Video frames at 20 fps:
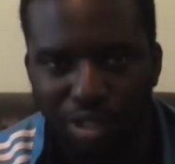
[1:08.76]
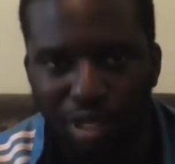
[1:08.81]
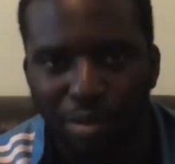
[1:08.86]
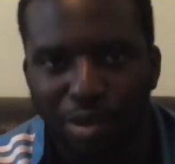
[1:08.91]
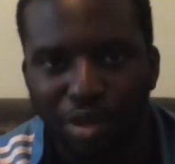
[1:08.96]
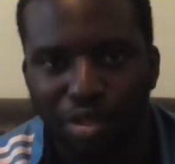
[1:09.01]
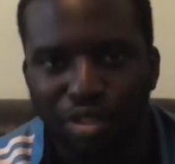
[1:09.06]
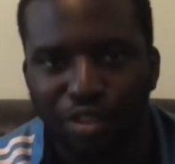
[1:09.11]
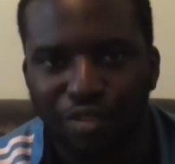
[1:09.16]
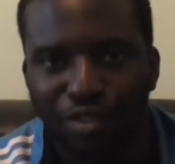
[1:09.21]
to
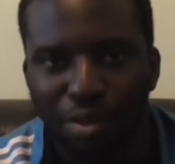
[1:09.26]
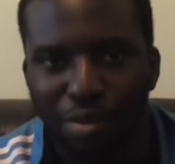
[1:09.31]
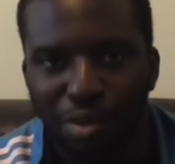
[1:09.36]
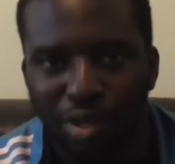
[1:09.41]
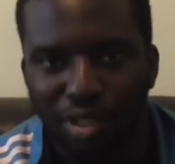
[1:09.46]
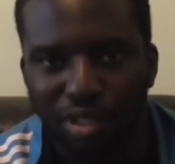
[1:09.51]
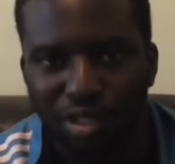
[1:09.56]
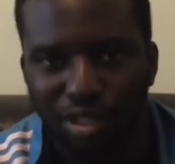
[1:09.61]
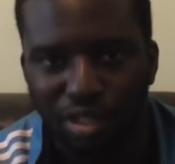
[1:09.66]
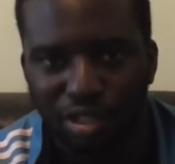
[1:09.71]
most of
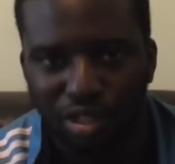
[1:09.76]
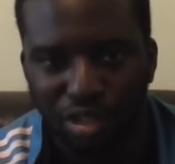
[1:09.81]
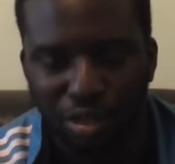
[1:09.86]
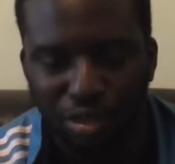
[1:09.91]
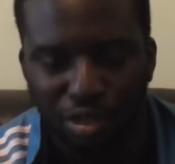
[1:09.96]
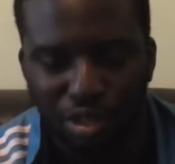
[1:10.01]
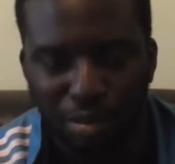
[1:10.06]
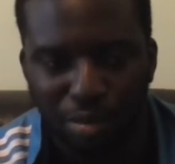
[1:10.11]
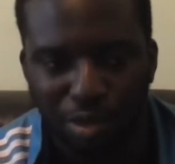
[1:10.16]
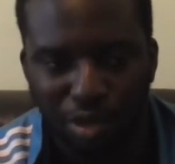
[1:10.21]
you,
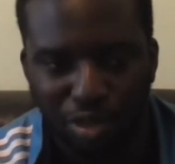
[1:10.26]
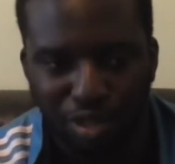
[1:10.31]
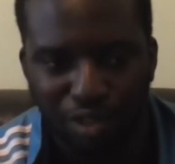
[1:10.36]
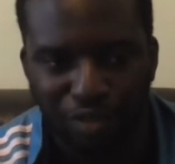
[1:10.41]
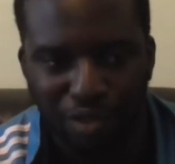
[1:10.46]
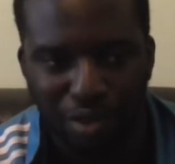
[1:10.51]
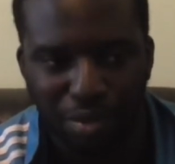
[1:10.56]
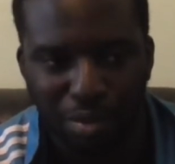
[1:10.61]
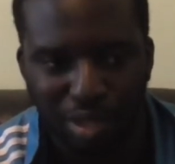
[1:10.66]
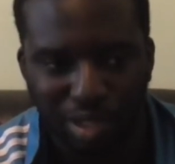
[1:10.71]
so to most
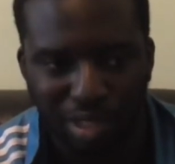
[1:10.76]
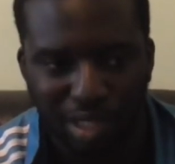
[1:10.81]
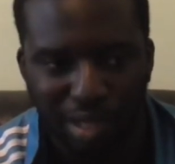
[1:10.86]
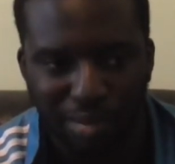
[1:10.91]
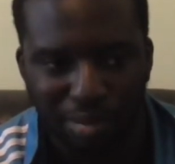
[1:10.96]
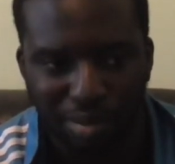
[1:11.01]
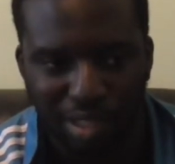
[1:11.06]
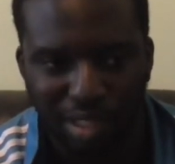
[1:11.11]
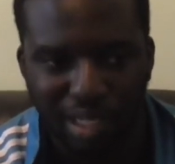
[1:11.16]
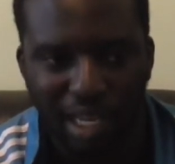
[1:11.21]
of you
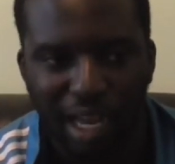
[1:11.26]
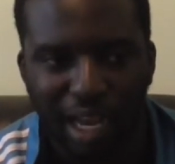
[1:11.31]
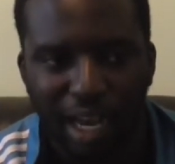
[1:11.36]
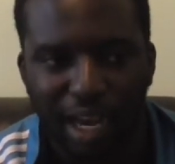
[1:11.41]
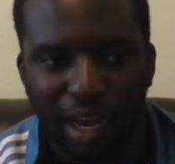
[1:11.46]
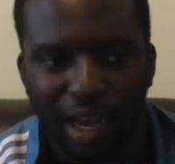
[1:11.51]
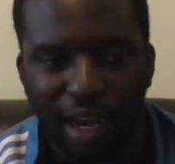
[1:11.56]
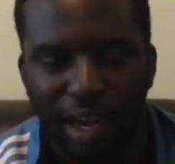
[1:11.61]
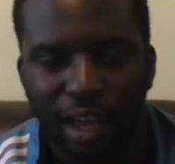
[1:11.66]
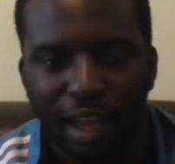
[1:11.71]
Muslims that
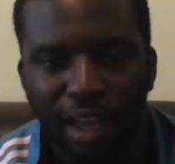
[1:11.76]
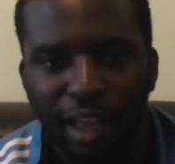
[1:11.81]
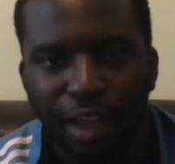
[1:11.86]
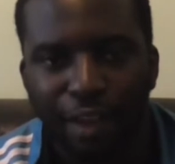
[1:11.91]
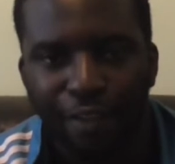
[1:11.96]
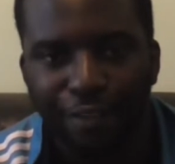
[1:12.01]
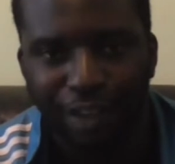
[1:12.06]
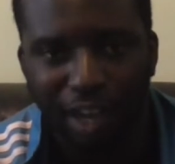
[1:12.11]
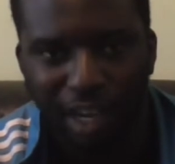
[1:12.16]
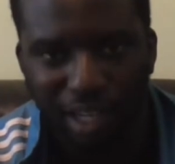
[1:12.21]
are
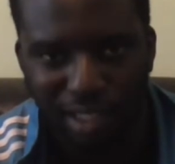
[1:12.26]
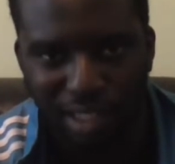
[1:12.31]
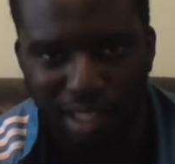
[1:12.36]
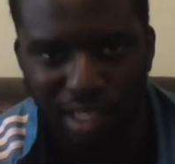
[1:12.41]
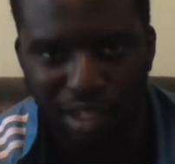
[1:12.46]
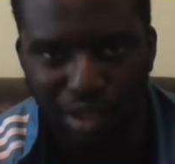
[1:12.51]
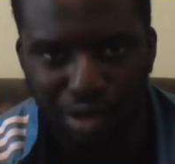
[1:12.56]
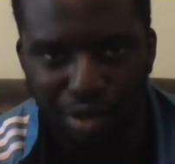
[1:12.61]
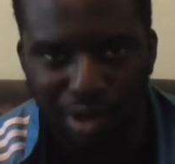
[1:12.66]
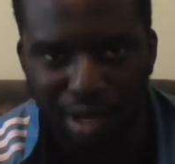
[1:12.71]

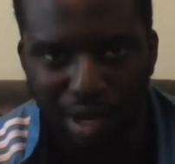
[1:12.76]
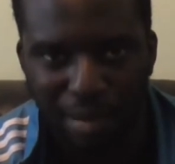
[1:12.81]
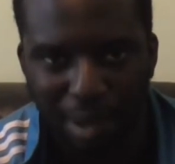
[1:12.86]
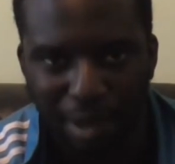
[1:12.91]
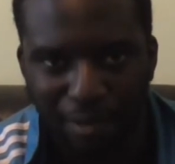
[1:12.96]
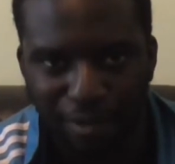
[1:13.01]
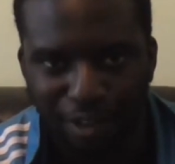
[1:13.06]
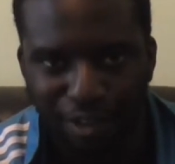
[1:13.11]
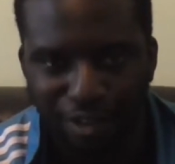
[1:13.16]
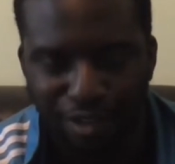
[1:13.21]
fasting during the
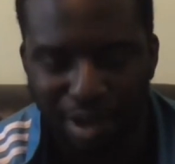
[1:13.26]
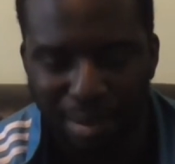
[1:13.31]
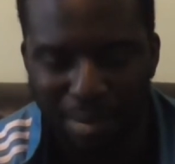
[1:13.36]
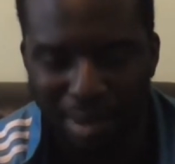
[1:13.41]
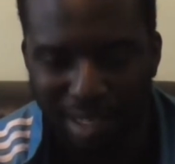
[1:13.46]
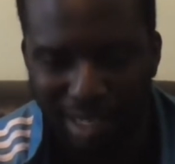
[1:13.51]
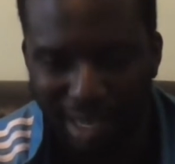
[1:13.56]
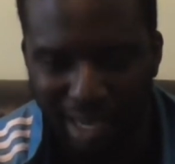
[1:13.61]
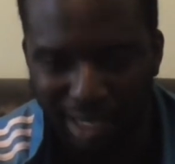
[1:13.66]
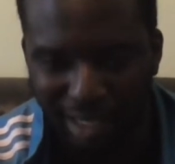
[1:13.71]
month of
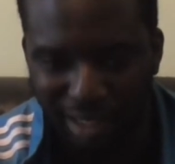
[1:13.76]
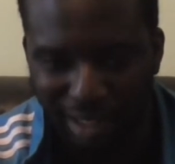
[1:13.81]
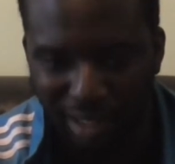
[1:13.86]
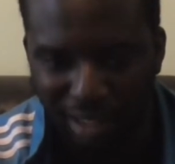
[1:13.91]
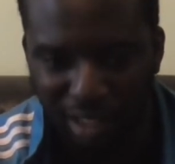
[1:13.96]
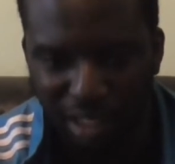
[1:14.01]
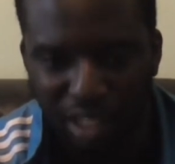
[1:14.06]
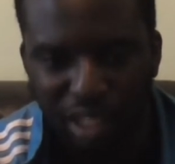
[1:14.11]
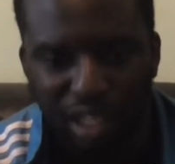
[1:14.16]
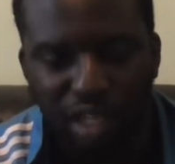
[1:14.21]
Ramadan,
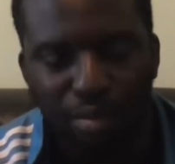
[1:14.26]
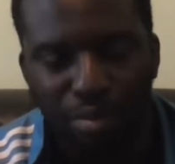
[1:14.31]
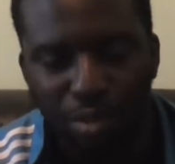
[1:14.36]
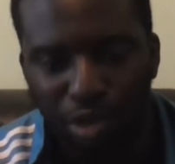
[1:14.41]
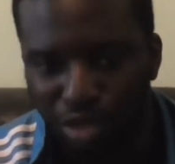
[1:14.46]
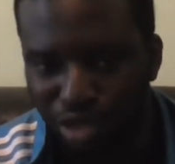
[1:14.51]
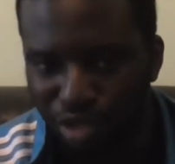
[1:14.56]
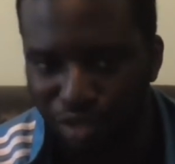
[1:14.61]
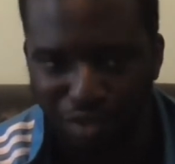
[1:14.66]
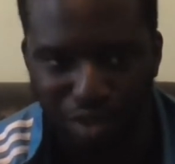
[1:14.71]

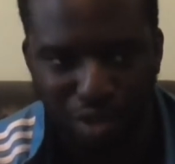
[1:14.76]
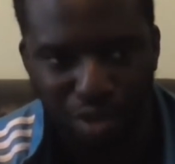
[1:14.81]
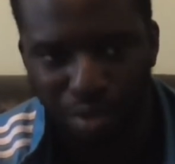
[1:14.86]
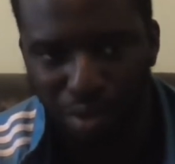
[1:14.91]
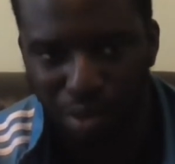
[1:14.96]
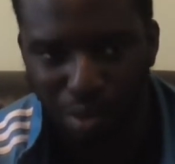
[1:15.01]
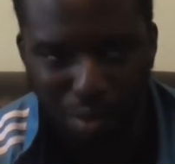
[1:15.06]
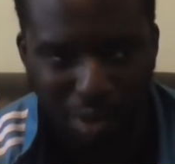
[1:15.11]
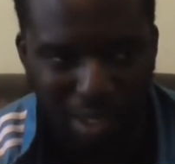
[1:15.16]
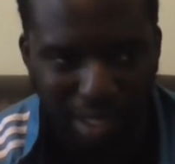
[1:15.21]
most of you
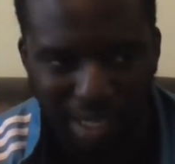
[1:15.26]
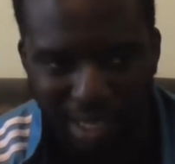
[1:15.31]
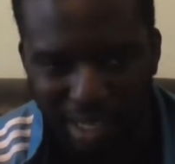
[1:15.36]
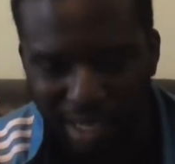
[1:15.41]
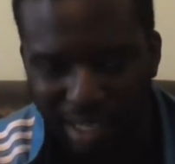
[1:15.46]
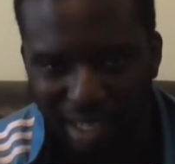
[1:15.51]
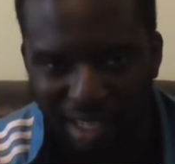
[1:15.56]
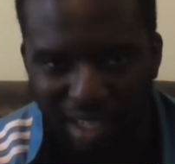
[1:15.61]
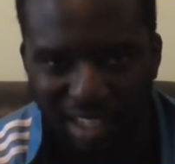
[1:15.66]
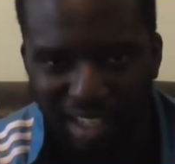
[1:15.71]
will want
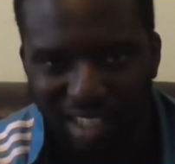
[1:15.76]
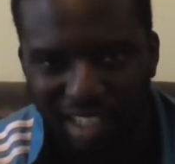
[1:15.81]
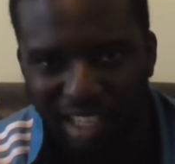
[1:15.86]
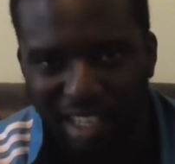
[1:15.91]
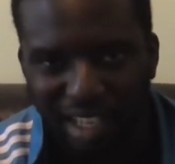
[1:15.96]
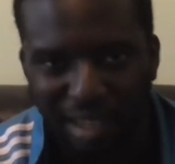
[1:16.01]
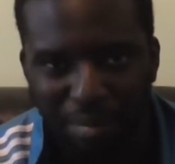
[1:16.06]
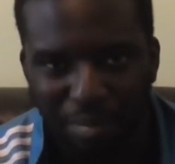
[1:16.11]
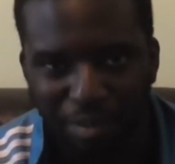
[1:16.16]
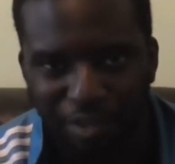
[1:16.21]
to
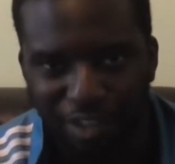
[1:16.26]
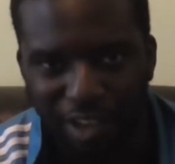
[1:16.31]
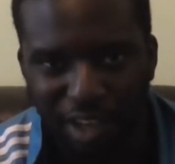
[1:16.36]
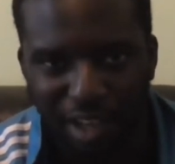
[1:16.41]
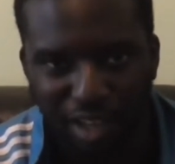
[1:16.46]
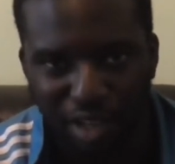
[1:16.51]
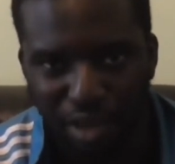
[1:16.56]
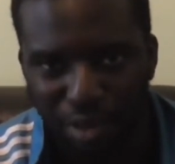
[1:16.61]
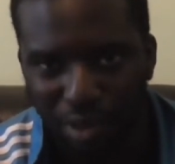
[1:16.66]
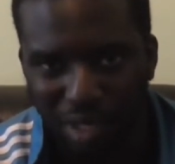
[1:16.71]
keep
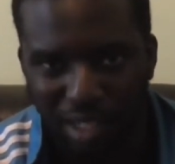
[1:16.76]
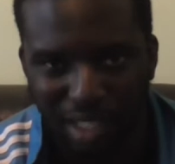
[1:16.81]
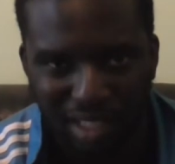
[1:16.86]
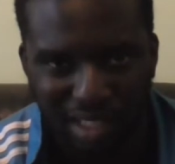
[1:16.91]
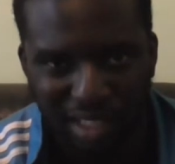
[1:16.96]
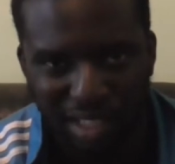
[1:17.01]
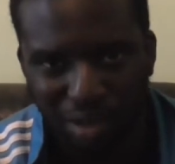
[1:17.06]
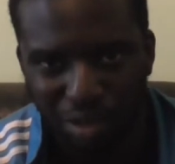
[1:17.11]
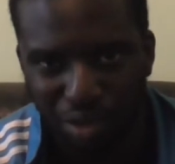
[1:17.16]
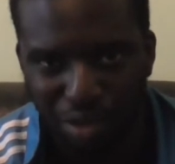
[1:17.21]
fit. You want to
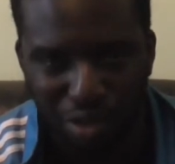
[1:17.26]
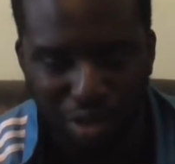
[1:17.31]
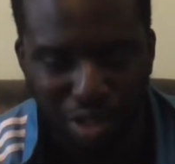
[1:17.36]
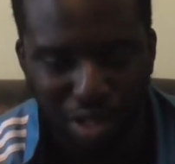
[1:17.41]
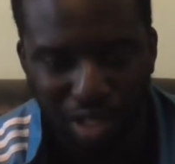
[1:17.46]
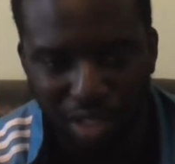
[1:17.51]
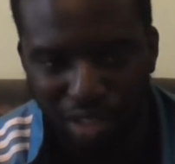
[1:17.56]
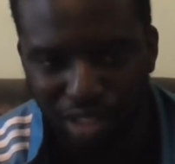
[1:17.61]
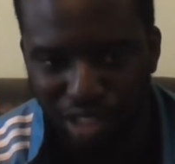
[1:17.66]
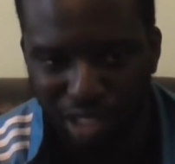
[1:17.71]
still do
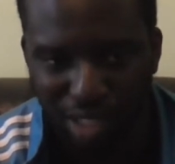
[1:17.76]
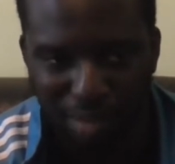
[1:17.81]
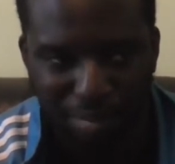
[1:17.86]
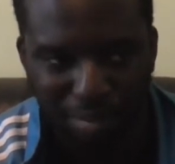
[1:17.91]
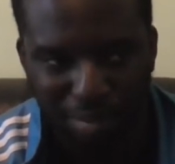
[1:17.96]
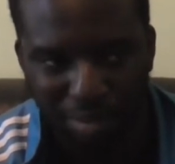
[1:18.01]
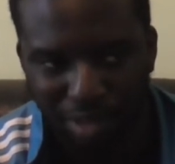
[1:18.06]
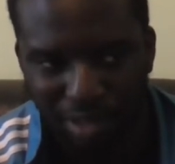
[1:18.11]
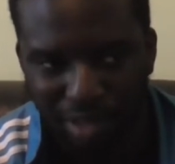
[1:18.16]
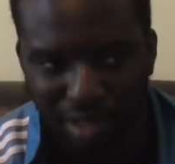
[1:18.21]
your
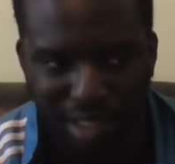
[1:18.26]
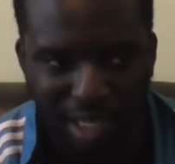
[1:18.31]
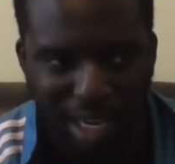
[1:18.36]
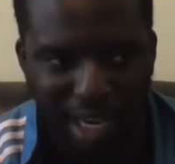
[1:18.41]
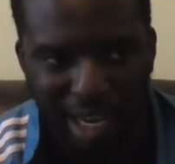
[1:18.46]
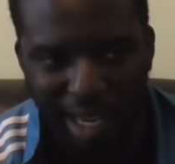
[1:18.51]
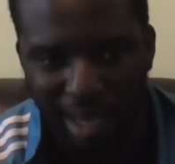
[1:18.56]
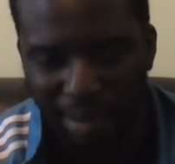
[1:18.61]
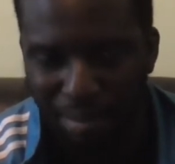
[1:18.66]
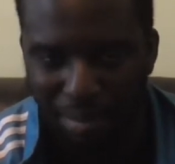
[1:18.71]
gym
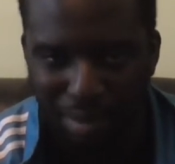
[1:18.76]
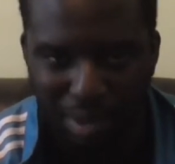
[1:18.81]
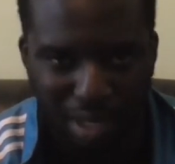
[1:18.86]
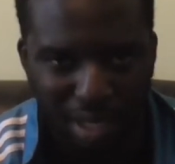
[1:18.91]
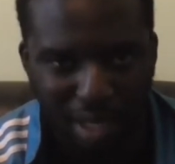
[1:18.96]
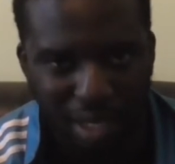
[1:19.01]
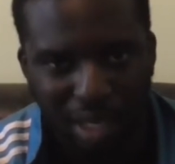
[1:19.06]
time,